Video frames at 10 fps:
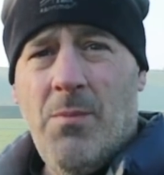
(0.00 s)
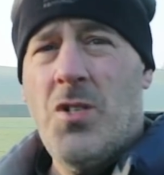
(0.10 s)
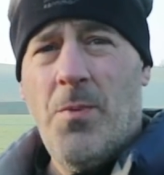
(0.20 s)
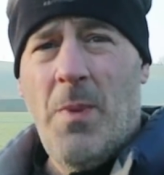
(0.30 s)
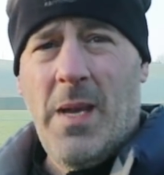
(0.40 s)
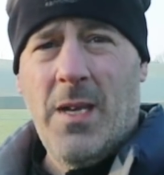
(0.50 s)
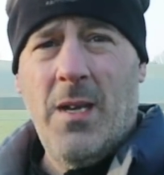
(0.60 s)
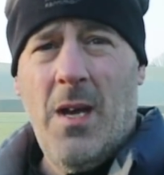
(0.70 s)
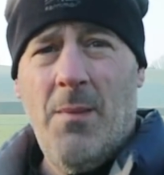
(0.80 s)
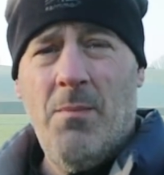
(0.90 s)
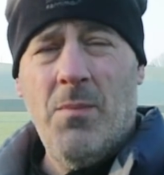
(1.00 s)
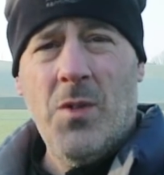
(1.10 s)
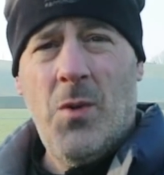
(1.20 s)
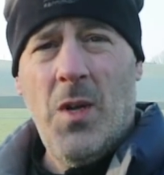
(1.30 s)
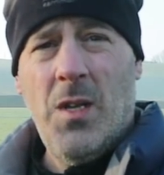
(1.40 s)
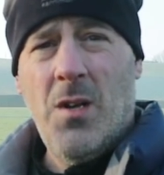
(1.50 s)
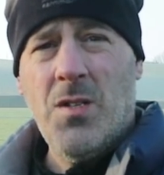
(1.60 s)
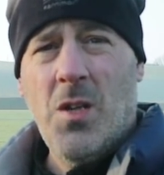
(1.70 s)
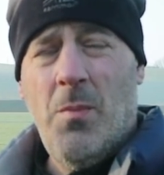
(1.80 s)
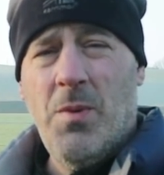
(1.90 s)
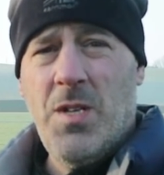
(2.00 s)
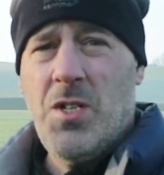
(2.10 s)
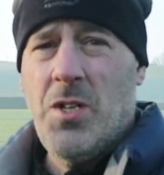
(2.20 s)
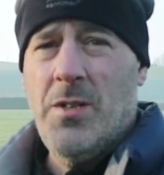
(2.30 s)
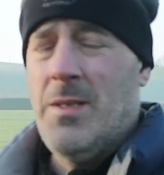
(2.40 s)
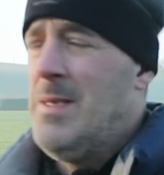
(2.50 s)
Should make quite a nice composition.